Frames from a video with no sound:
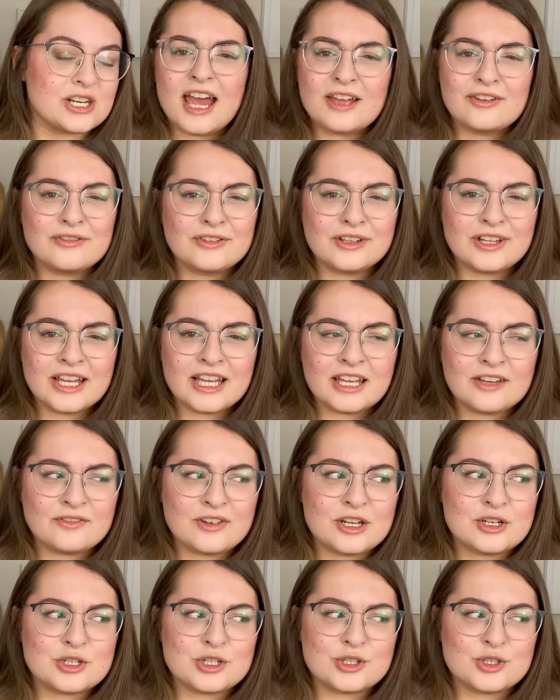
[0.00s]
I feel like if
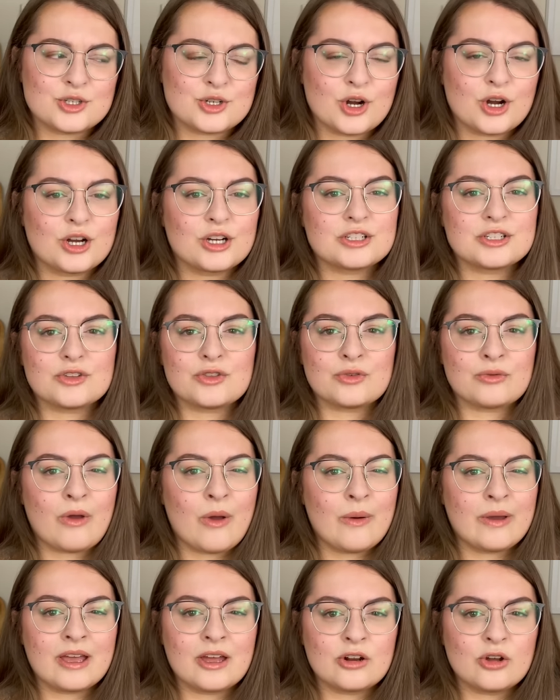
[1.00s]
I just start
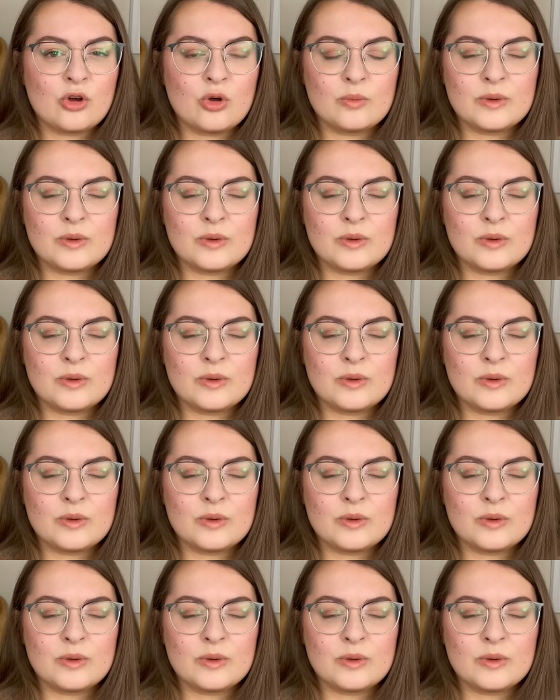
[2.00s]
throwing out a whole